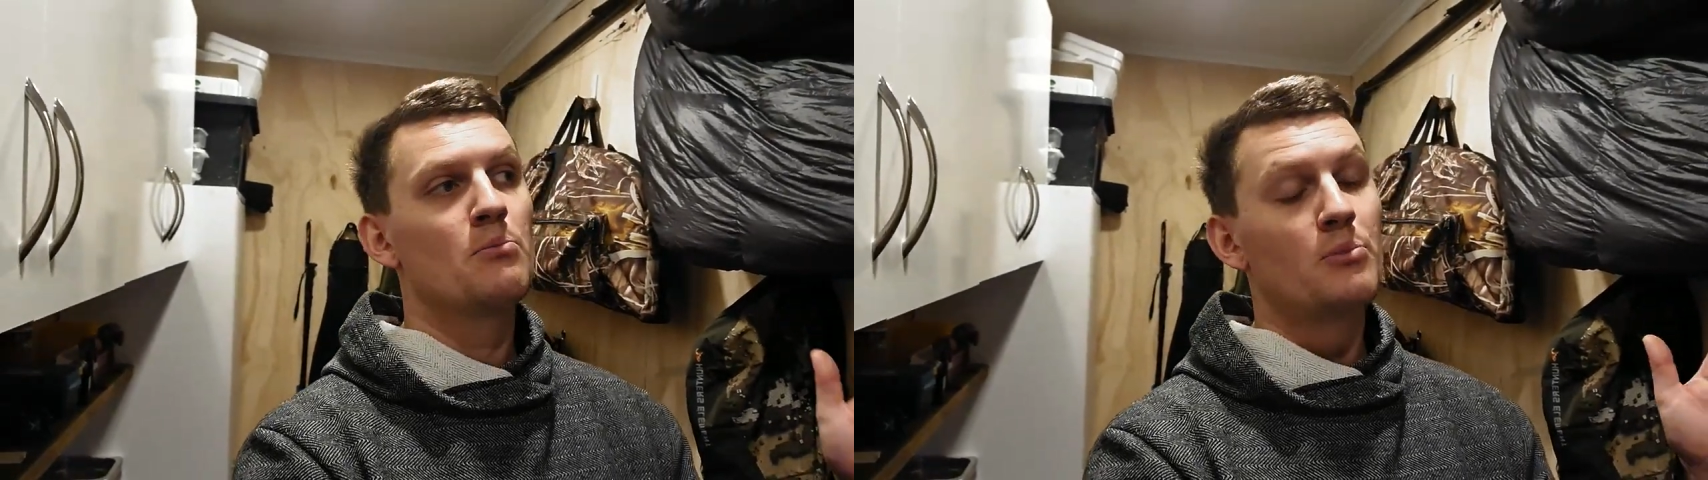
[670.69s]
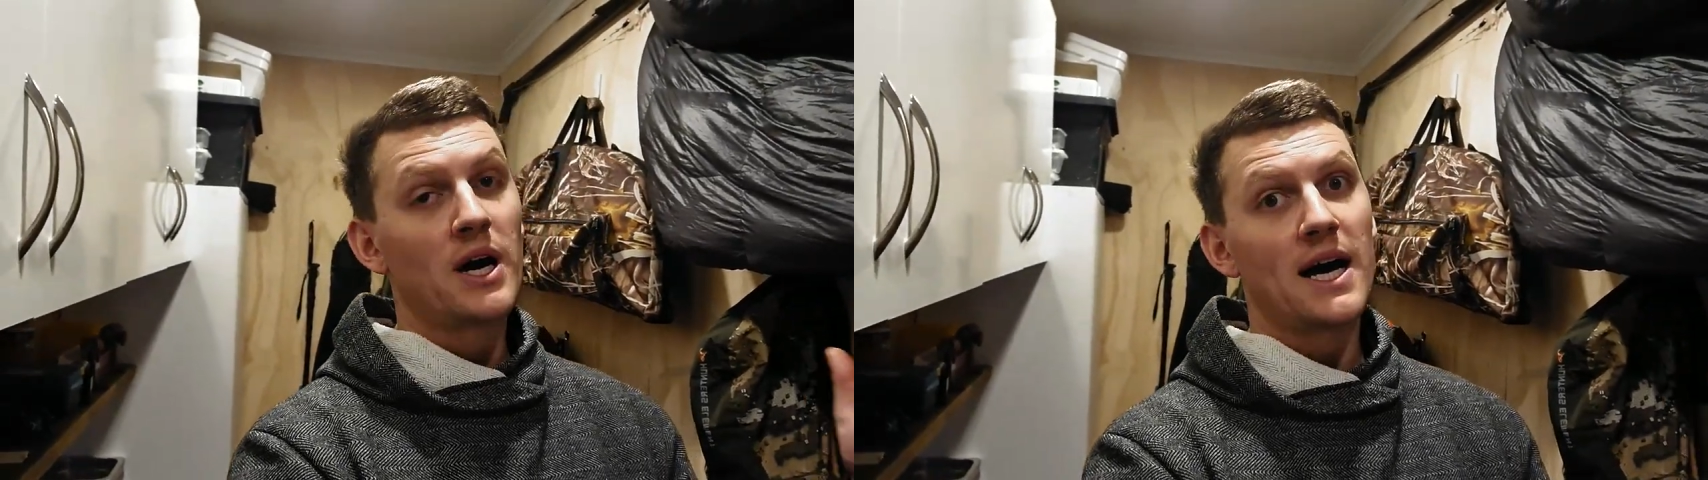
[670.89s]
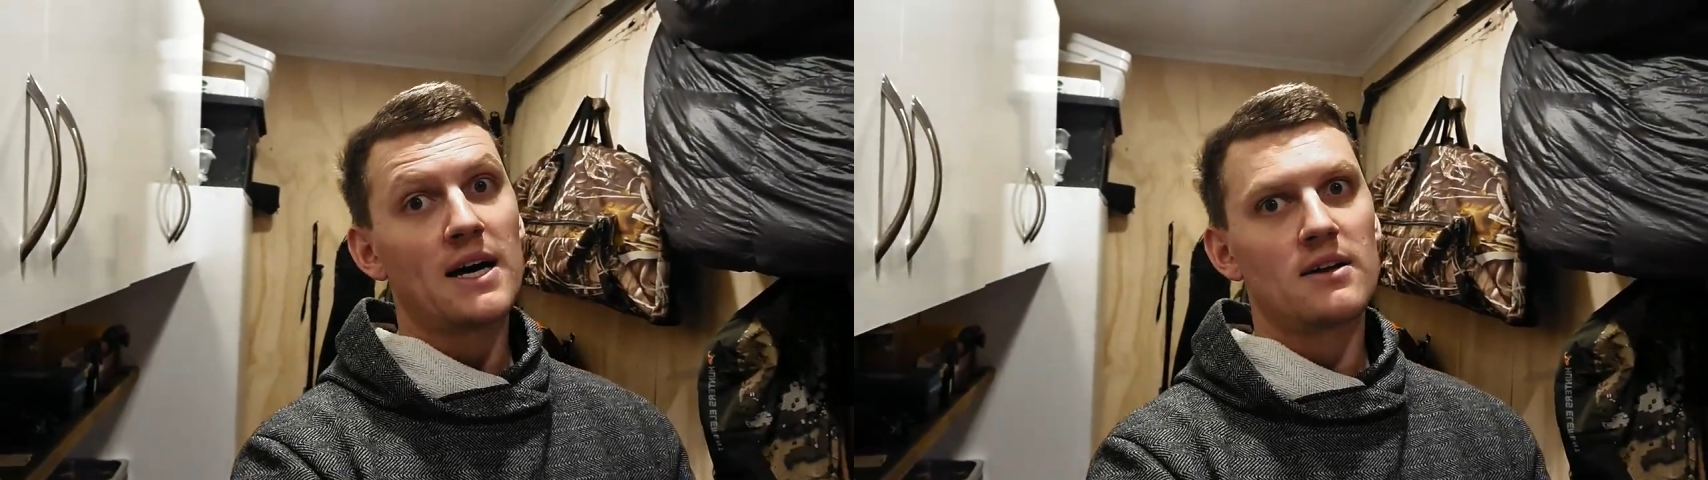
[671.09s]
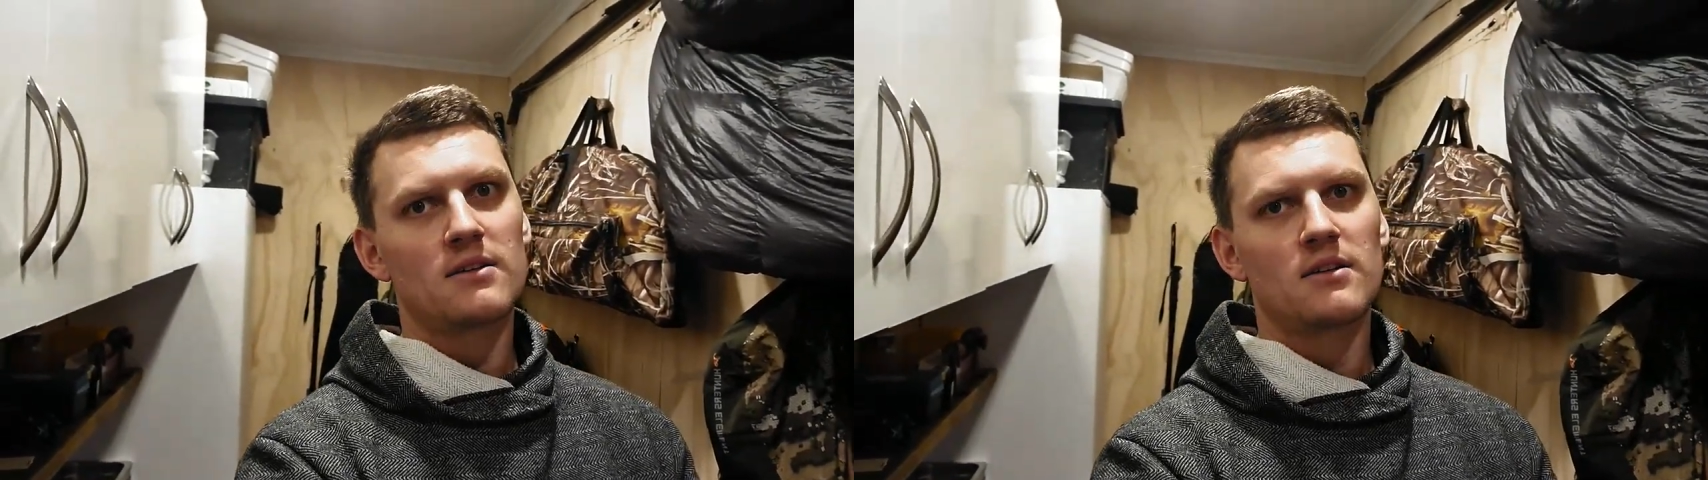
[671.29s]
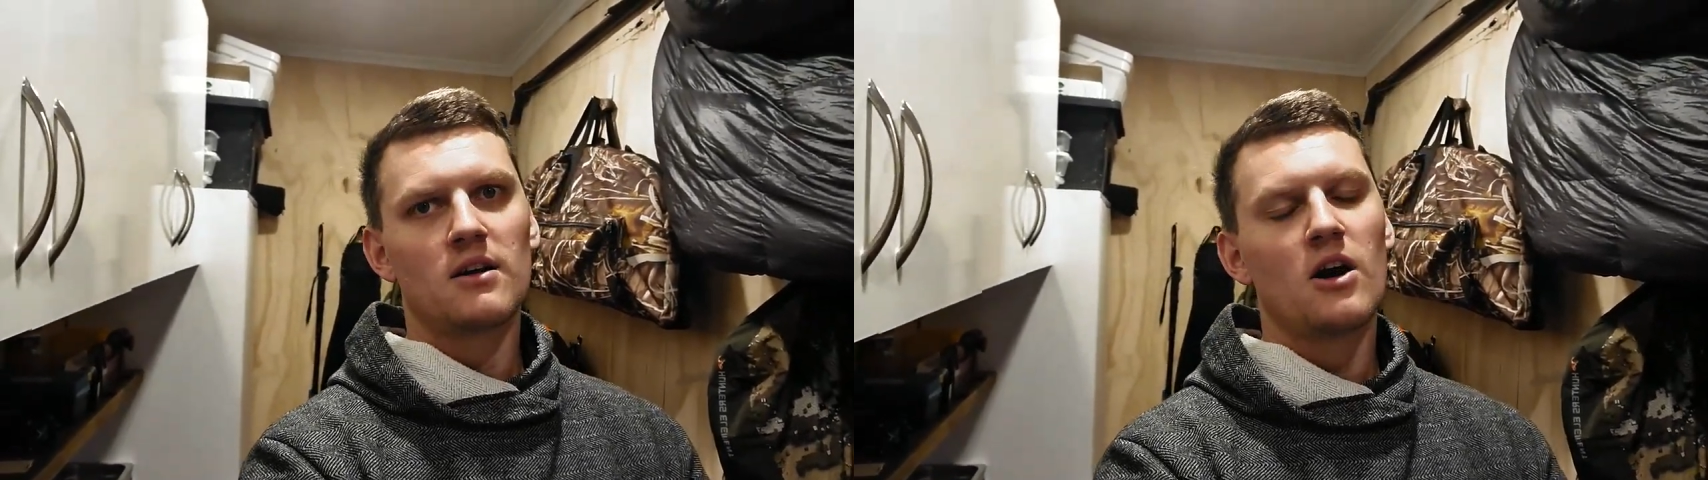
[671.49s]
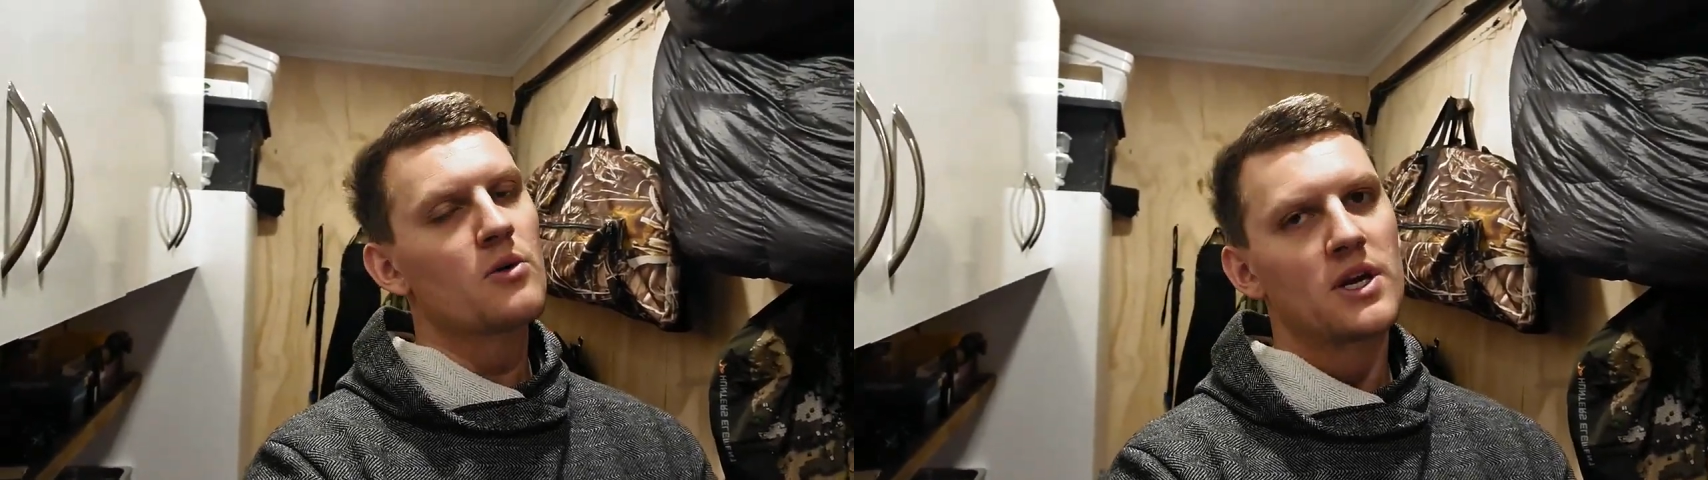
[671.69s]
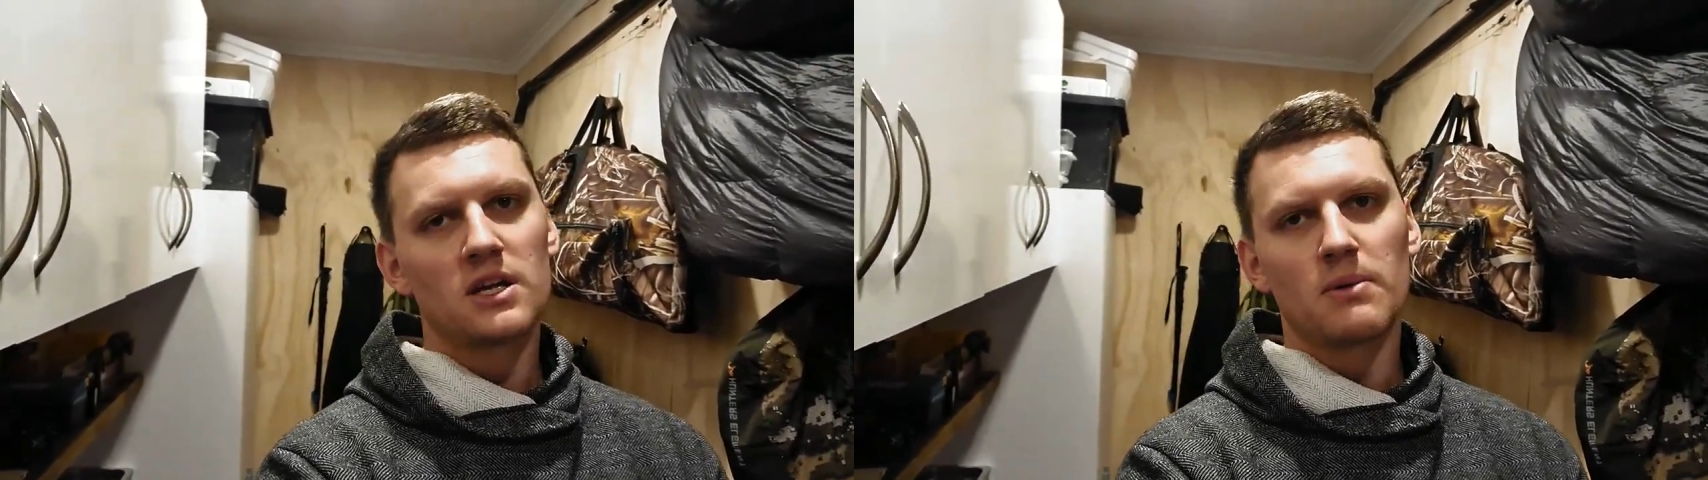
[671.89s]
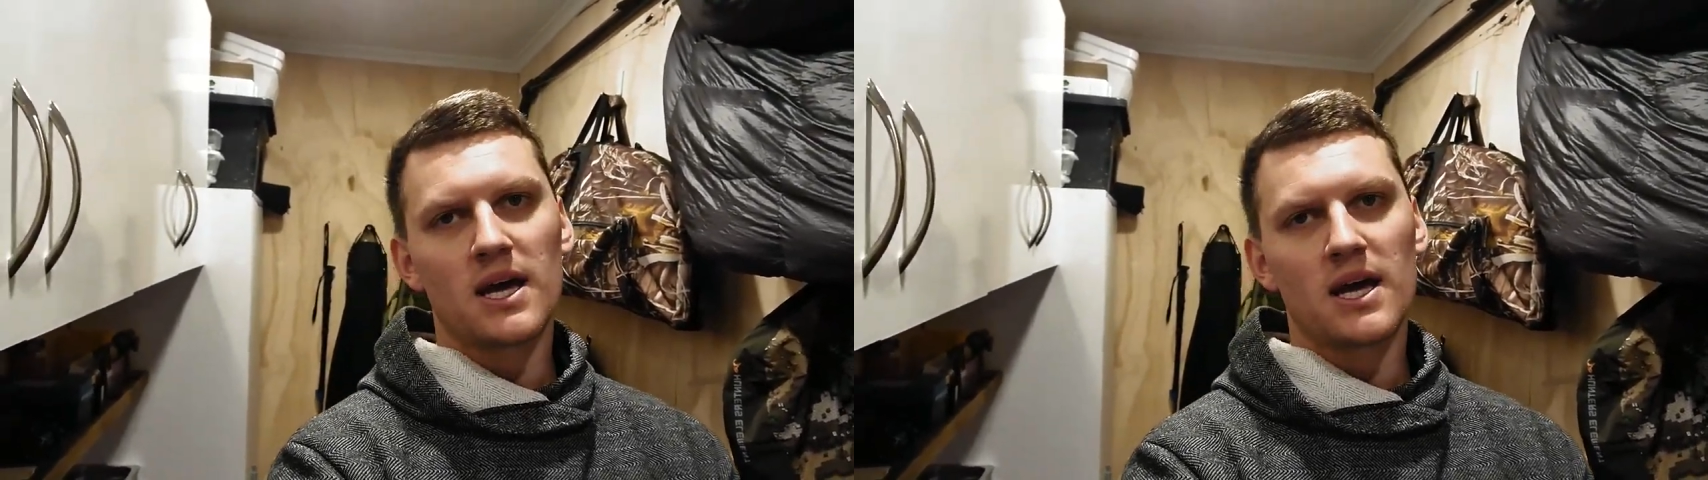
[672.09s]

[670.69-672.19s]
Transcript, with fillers: but I'll keep